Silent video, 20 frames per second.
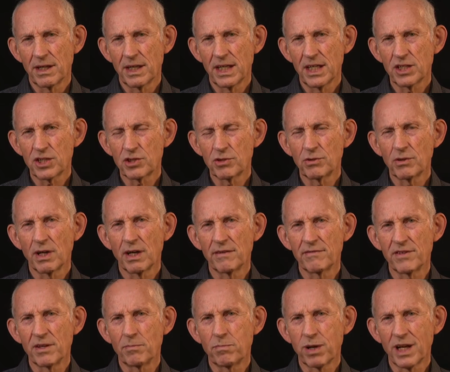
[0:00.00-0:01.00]
issue
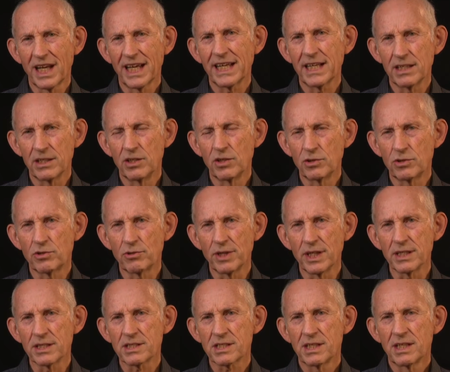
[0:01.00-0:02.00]
of the plant
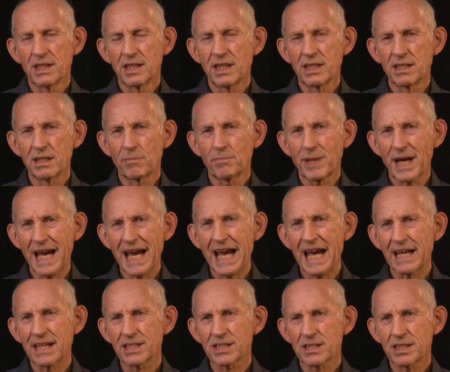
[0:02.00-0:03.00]
nutrients. In the
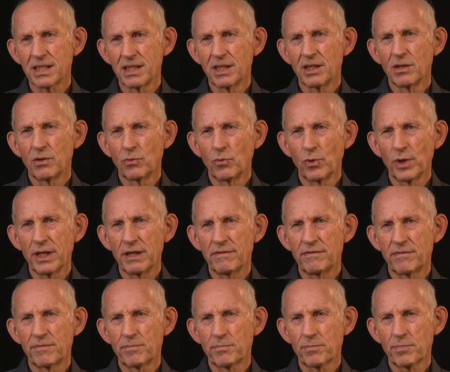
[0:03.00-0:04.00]
past,
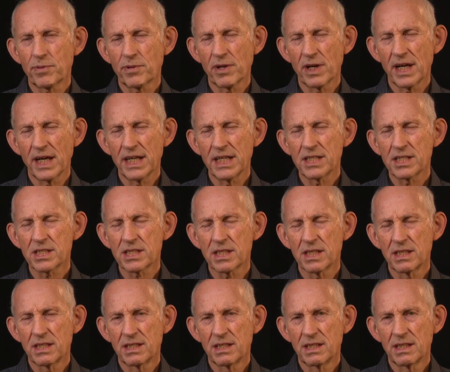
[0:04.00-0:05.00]
we've
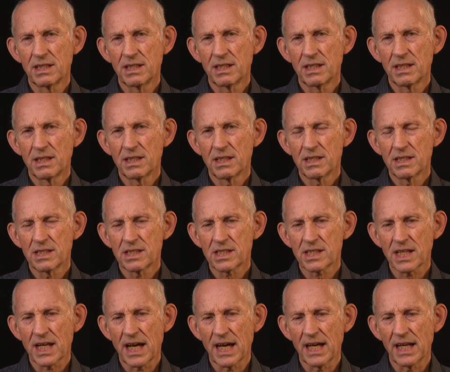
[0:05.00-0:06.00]
priced
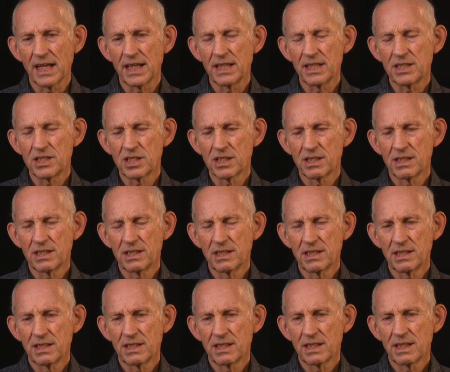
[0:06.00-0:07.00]
silage
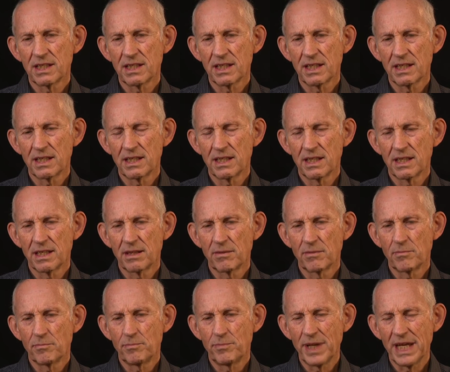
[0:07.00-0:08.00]

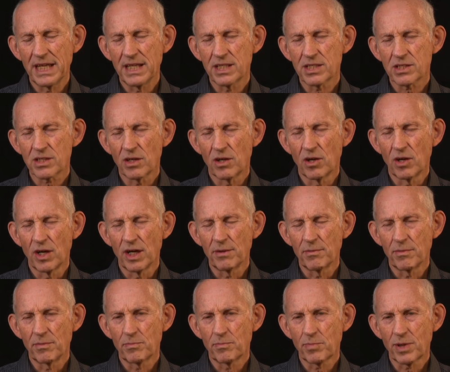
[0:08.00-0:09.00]
based
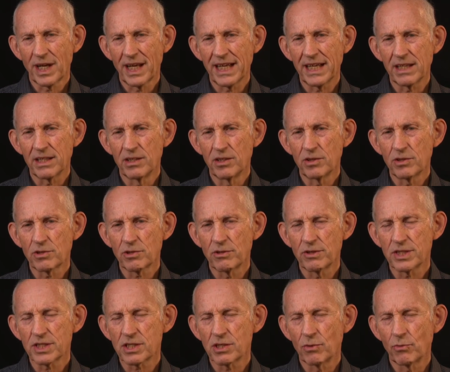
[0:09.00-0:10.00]
on plant
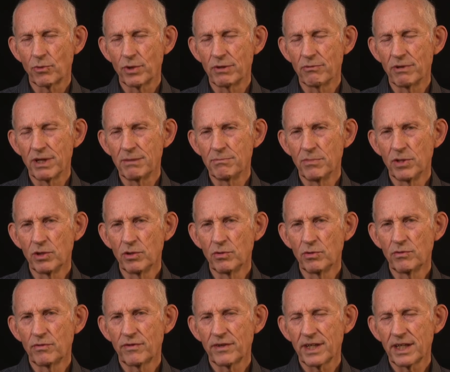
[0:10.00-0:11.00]
nutrients that we
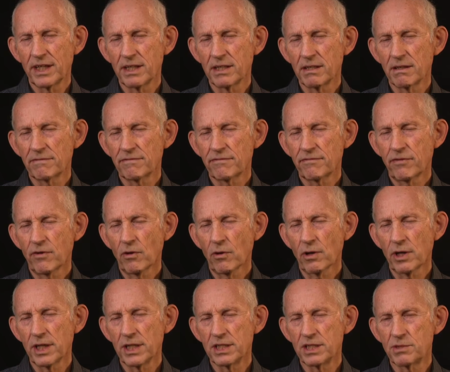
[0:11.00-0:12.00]
remove in the
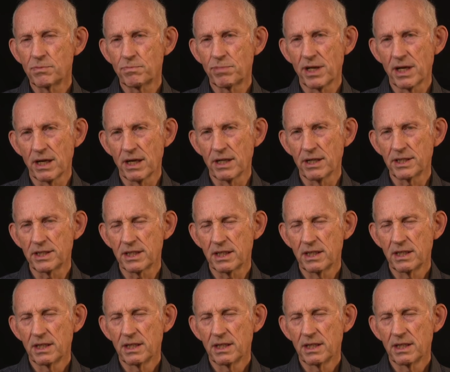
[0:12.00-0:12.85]
forage part